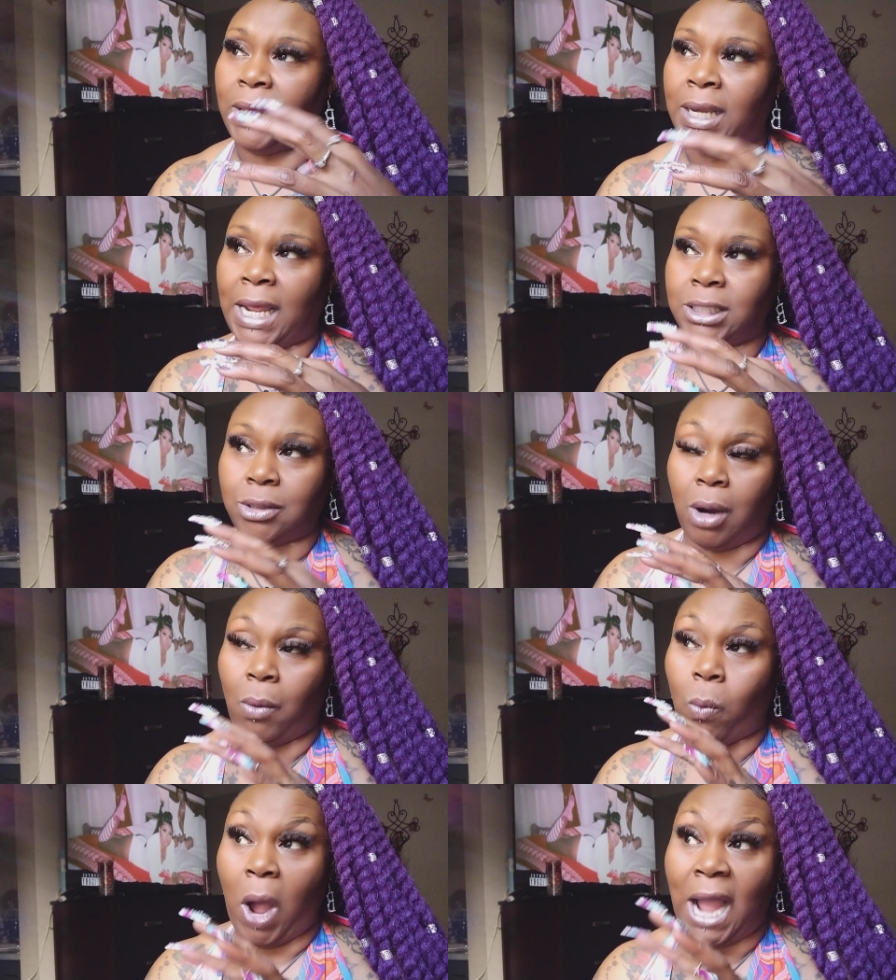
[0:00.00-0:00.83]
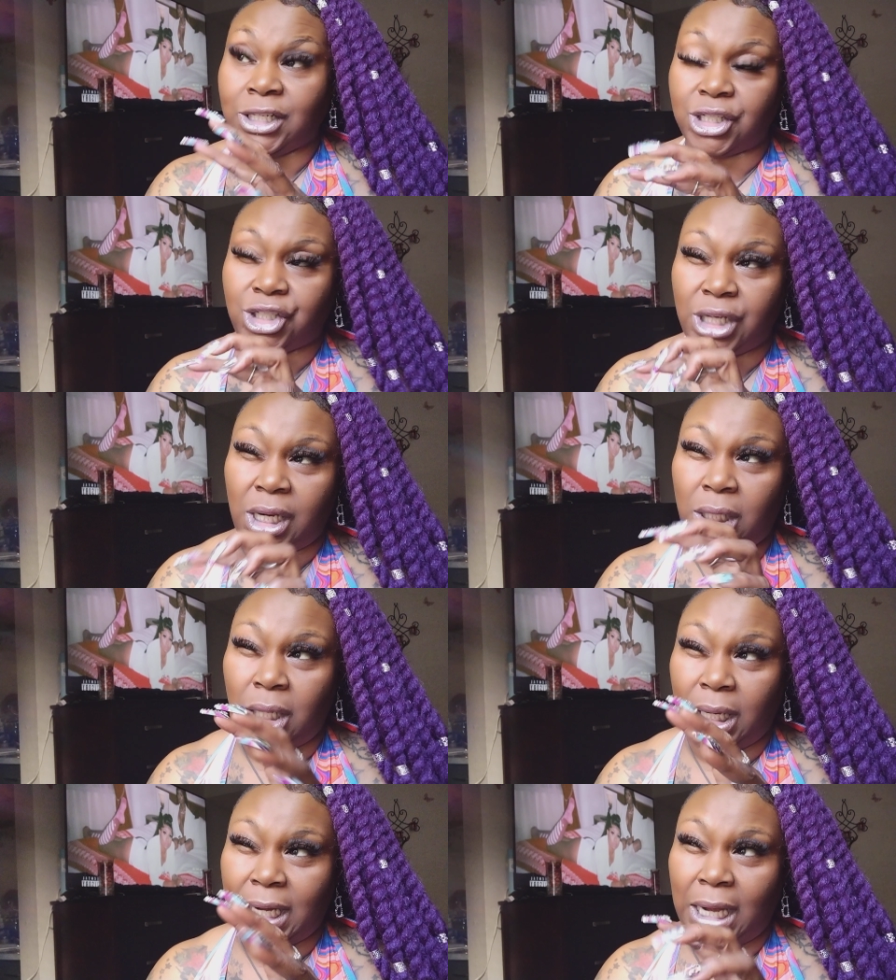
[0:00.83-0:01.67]
And they started watching shit,
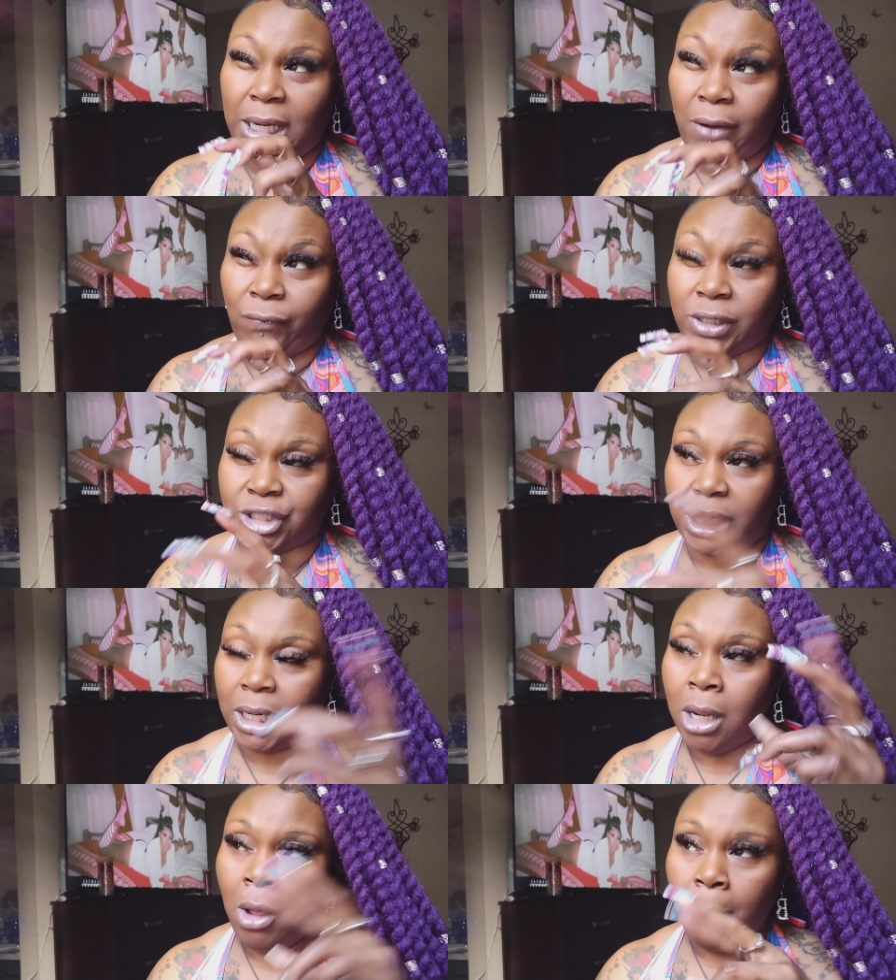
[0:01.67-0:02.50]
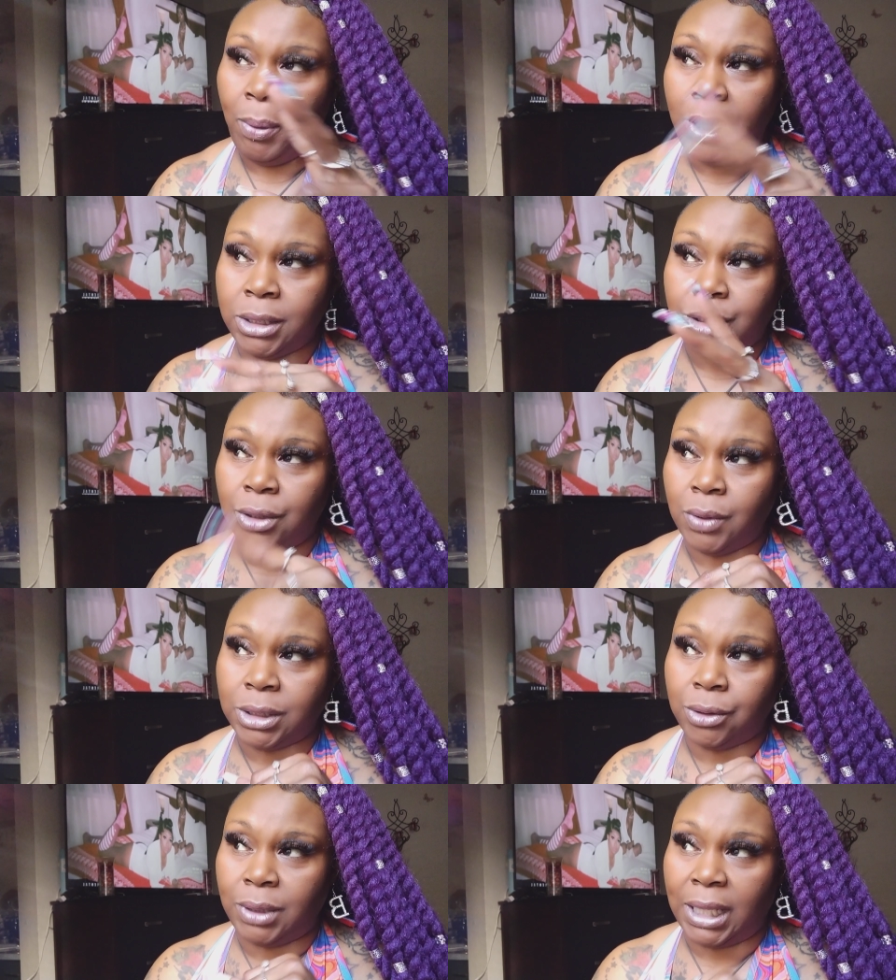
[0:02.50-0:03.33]
looking at different shit, putting two
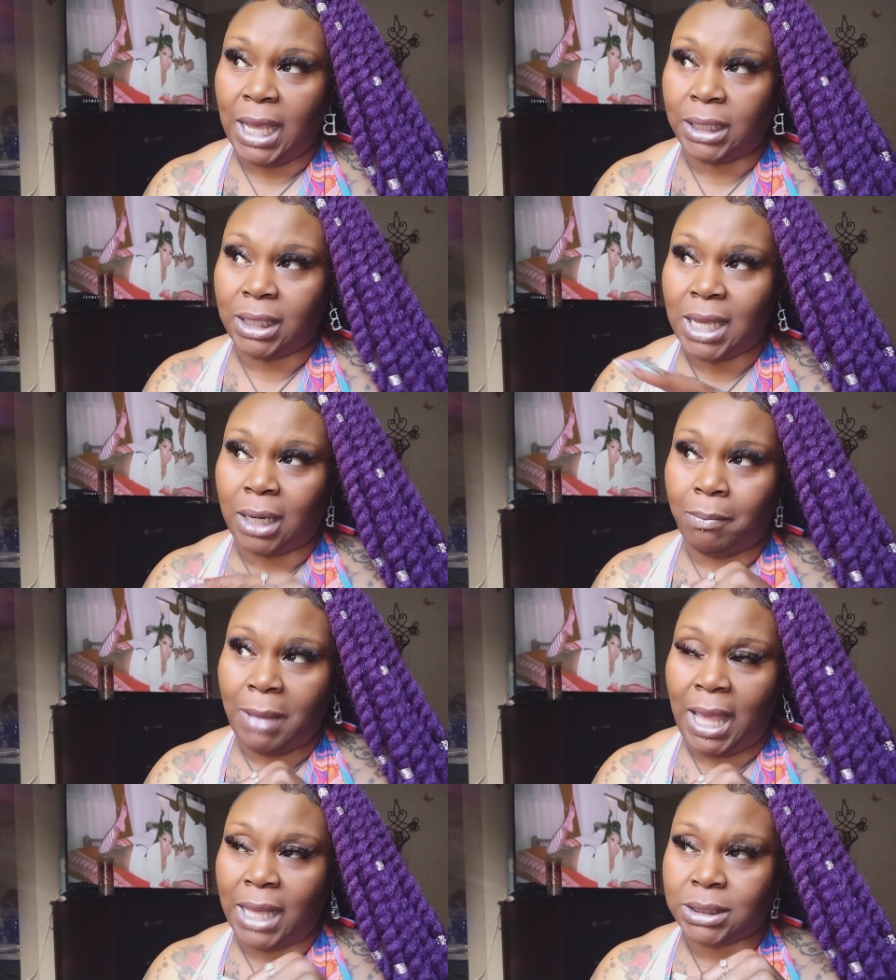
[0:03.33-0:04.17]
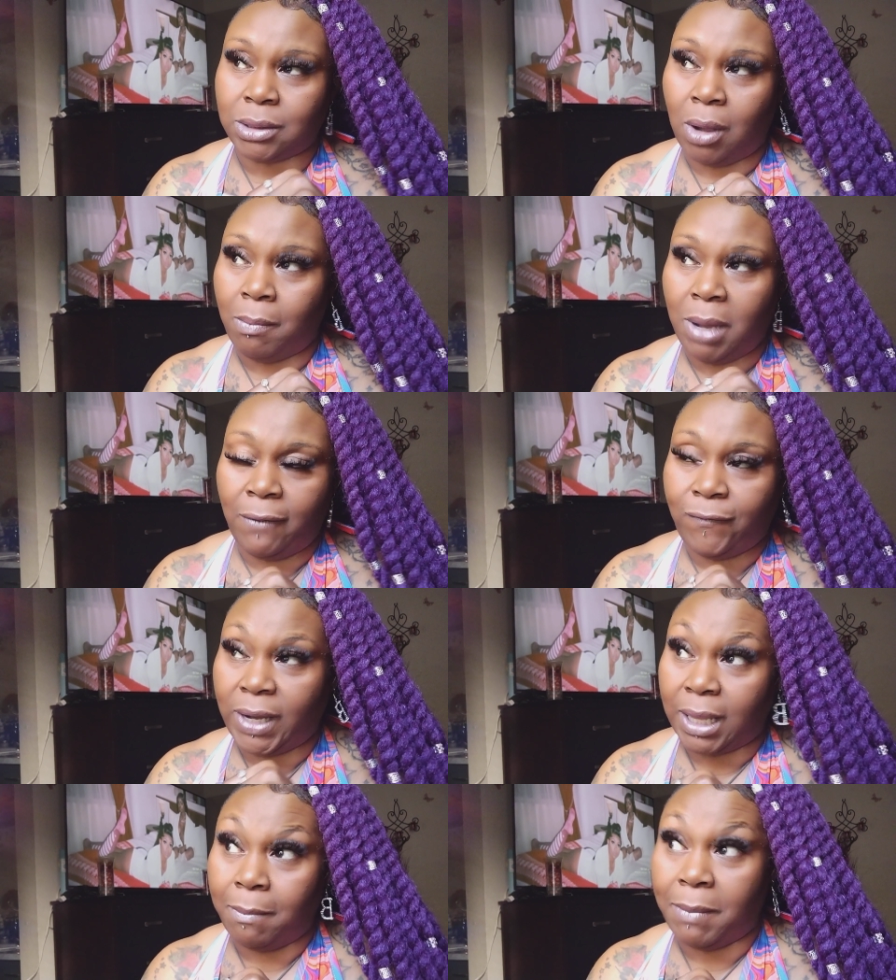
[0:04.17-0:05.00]
and two together. Yeah, the man started
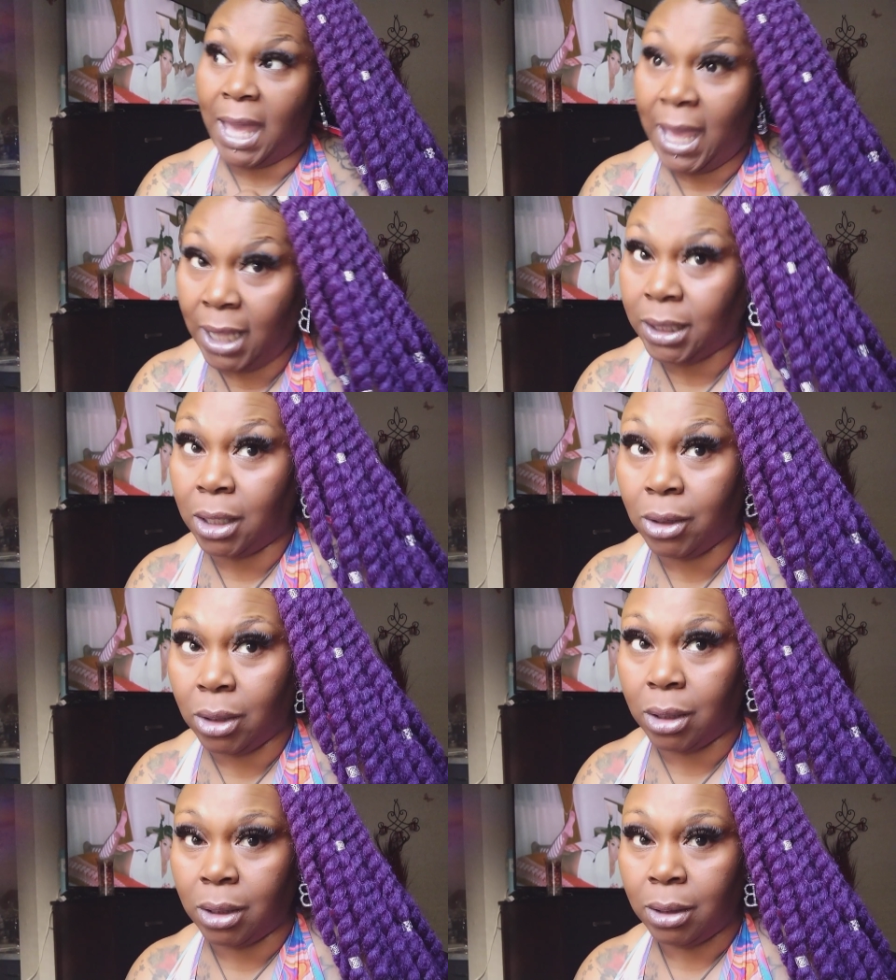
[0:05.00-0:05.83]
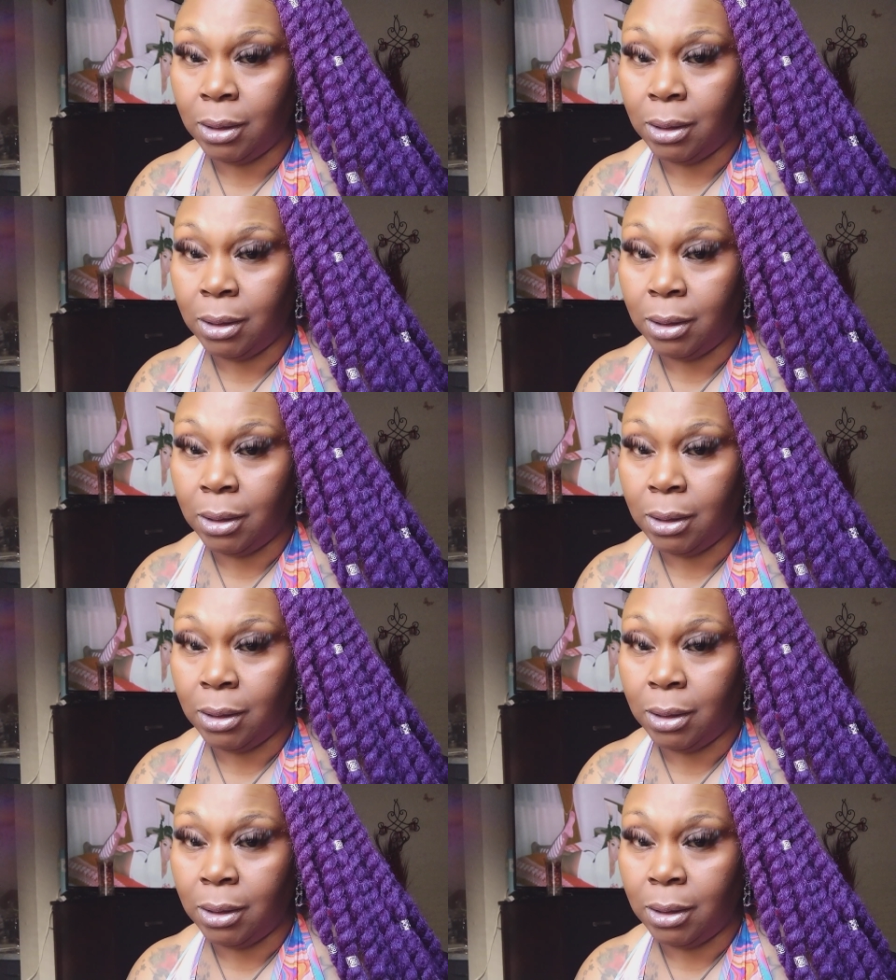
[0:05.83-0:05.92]
motherfucking mad to her.